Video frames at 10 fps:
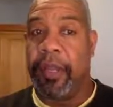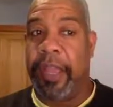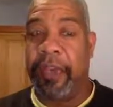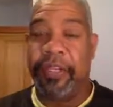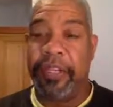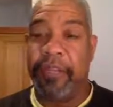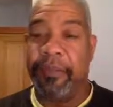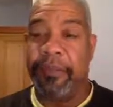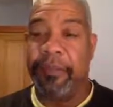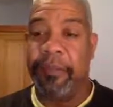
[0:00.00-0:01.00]
energy.
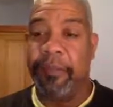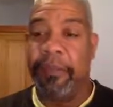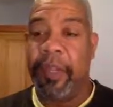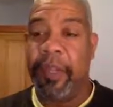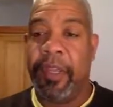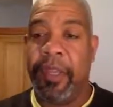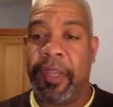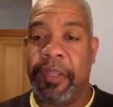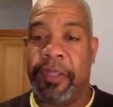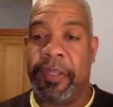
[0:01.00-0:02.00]

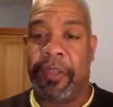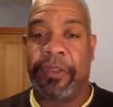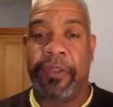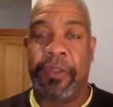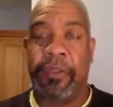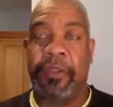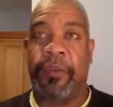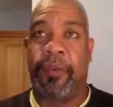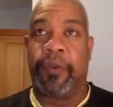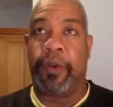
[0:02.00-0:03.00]
It is also used
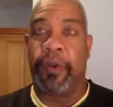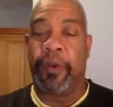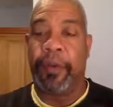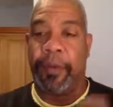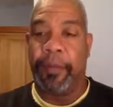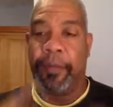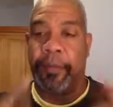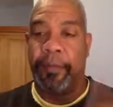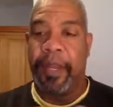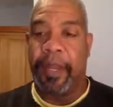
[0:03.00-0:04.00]
for
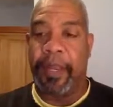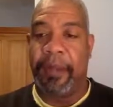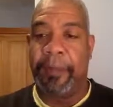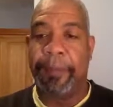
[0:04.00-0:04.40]
money.